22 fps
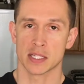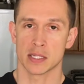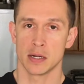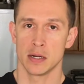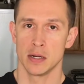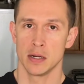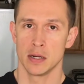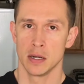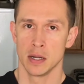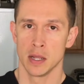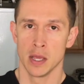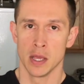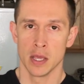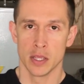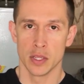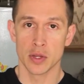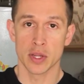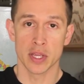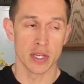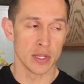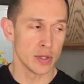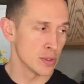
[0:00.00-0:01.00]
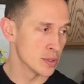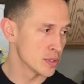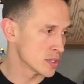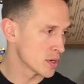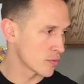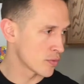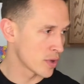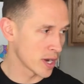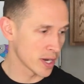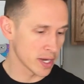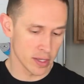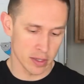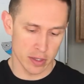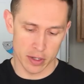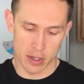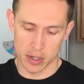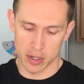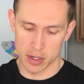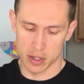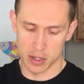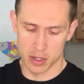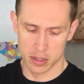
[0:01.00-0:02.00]
mixer. You can use a
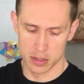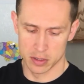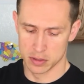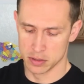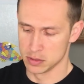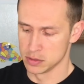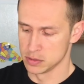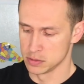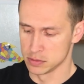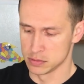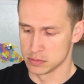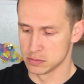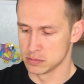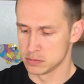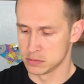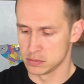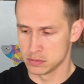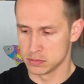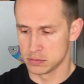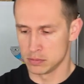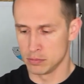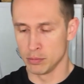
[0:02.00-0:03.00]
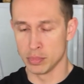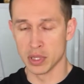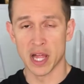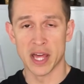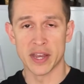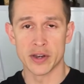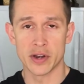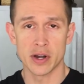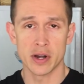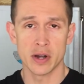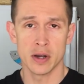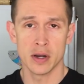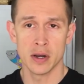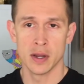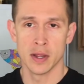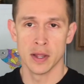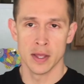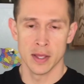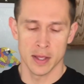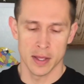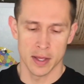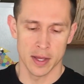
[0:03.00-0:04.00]
regular blender.
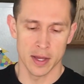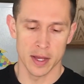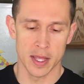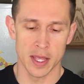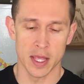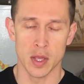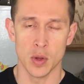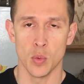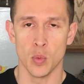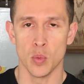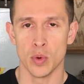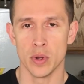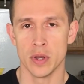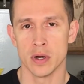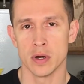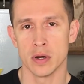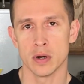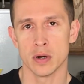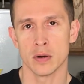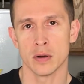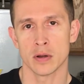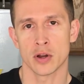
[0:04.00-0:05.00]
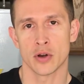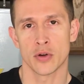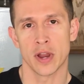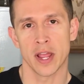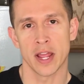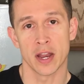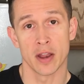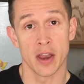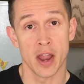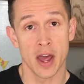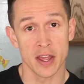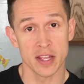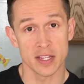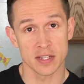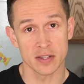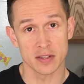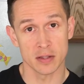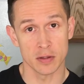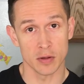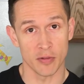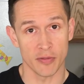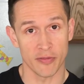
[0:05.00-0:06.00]
It will create a
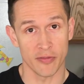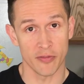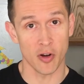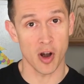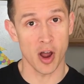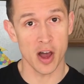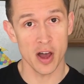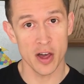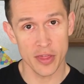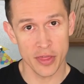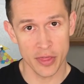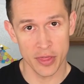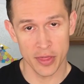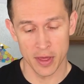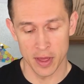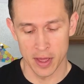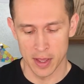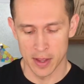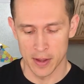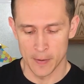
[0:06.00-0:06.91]
nice little froth.